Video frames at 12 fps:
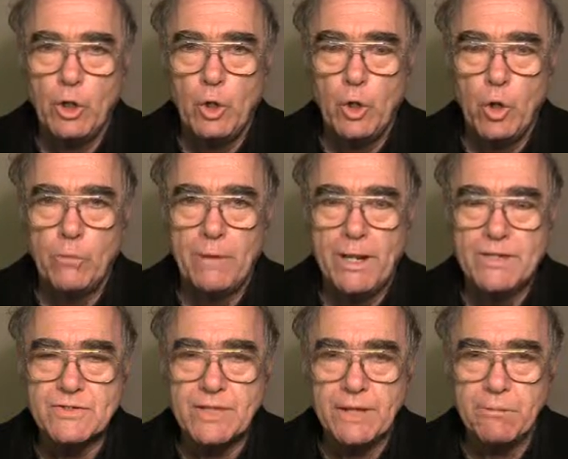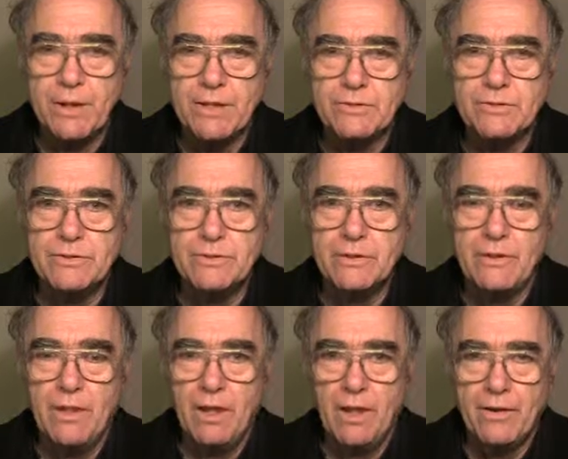normally celebrated
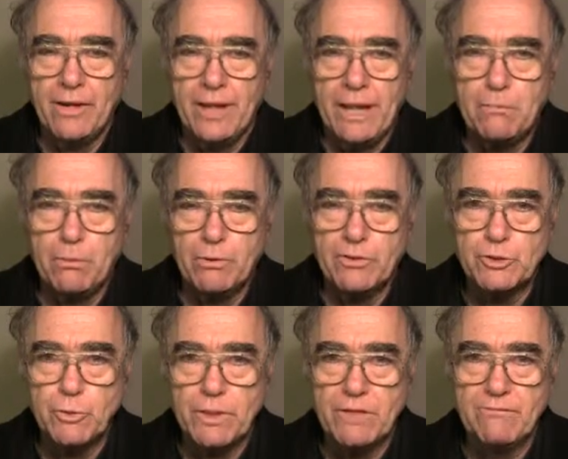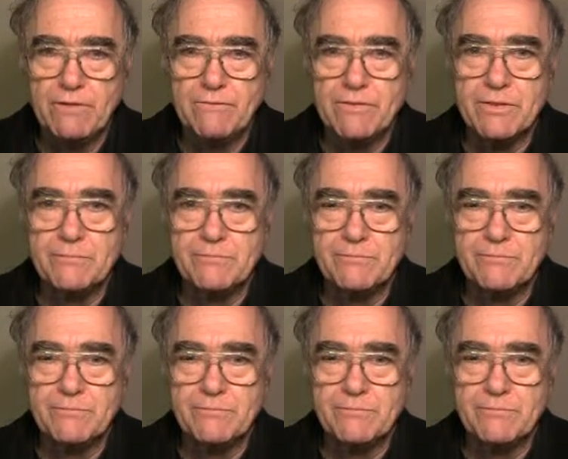on April the 25th.